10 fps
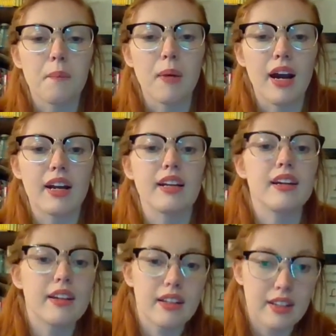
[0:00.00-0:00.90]
By
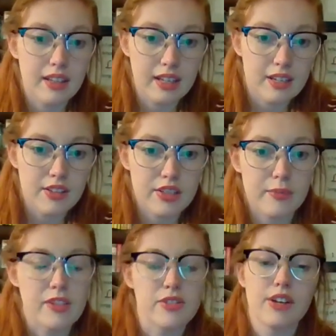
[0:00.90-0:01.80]
the end of their
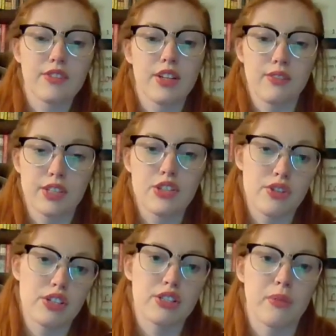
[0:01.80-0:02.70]
semester, after they've reached
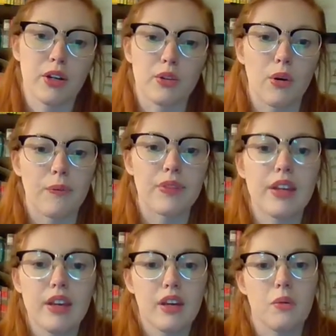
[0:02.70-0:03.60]
their SMART goal,
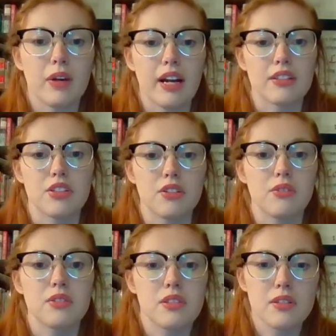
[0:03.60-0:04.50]
we got
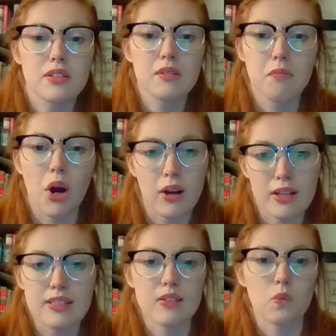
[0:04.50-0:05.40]
to
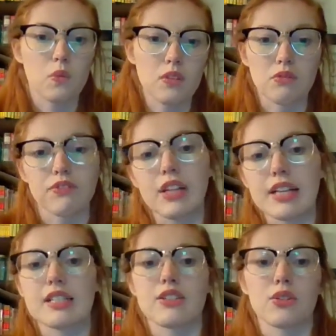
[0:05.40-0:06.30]
pause,
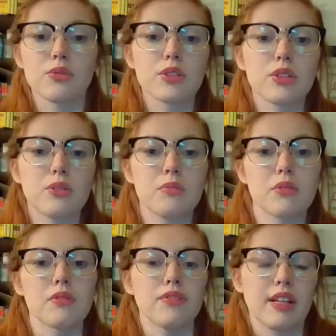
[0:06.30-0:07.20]
reflect as a group,
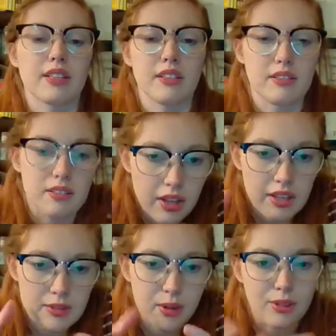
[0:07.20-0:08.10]
reflect
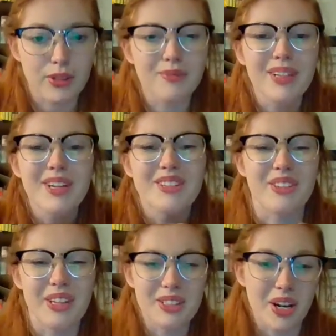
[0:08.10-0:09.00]
a small group.
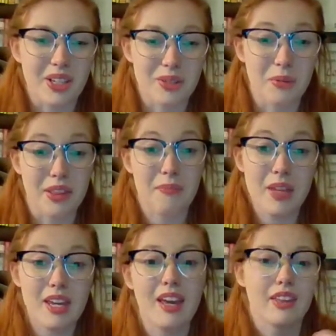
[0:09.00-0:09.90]
So they talked with
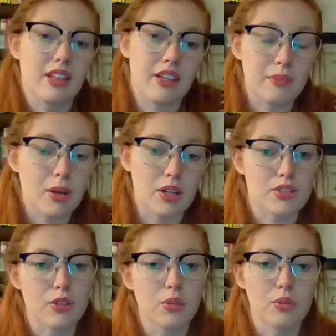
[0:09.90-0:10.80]
me and then their
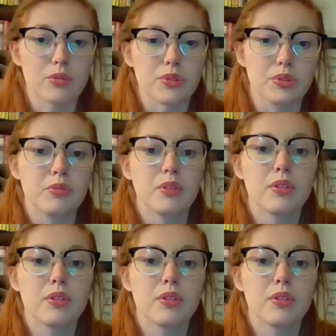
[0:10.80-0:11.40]
personal group